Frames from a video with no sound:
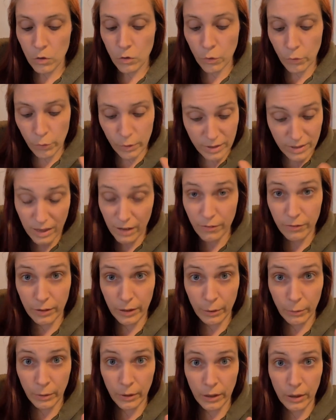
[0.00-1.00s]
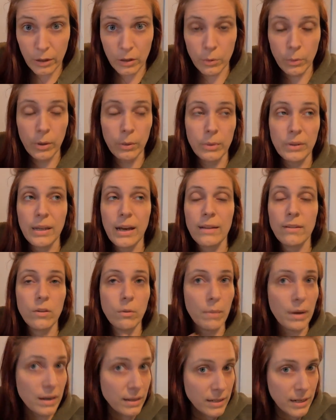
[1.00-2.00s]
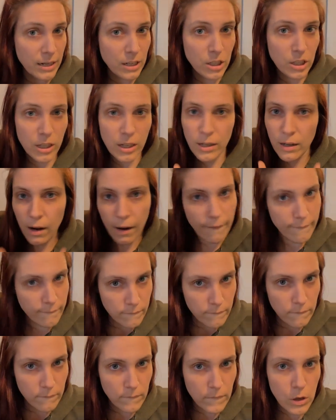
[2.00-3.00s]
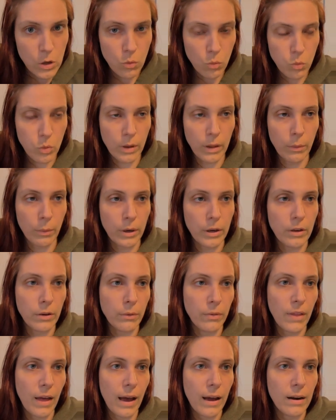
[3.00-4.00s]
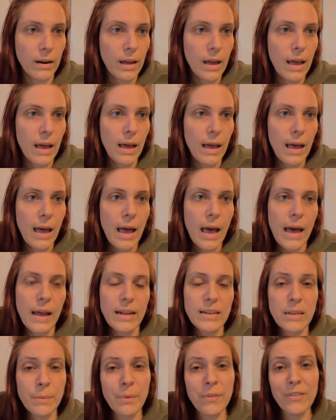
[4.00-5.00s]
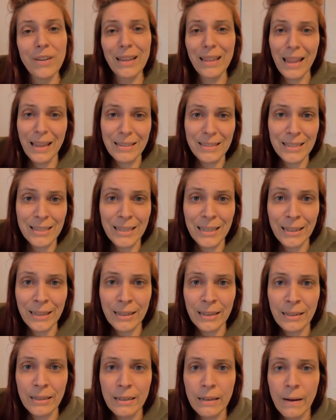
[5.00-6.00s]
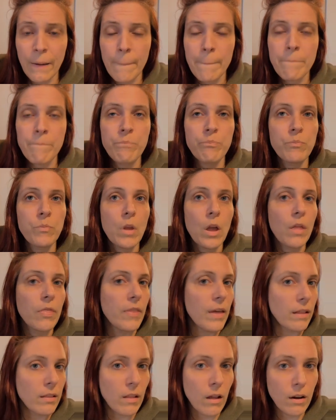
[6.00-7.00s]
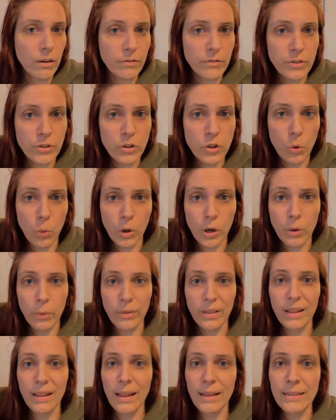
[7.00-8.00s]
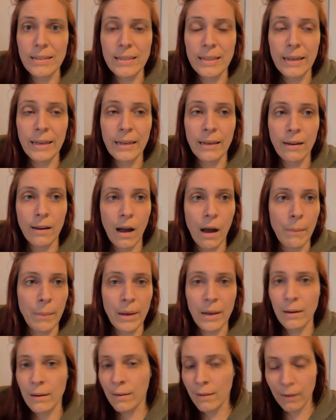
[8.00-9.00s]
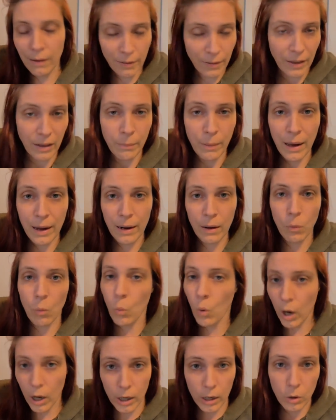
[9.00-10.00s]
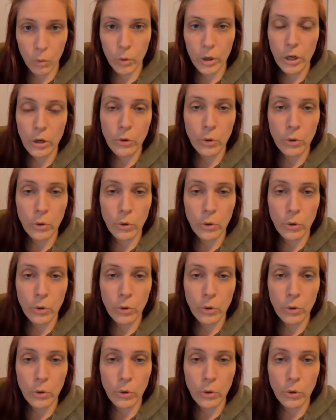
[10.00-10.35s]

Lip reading: So it's definitely really good to work with that. So meditation, you really want to do with that. Any type of cleansing, They love to work with cleansing. I mean, think about it. Water. What